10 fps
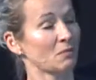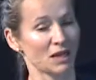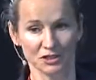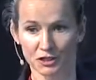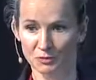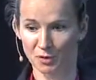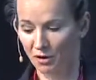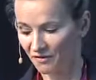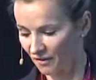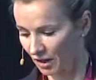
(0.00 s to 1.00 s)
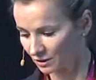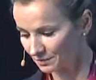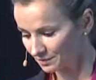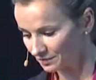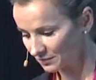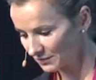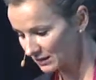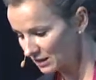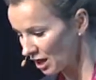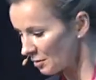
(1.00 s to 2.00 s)
much his profile.
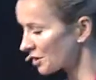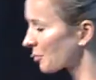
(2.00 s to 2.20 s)
I'm going to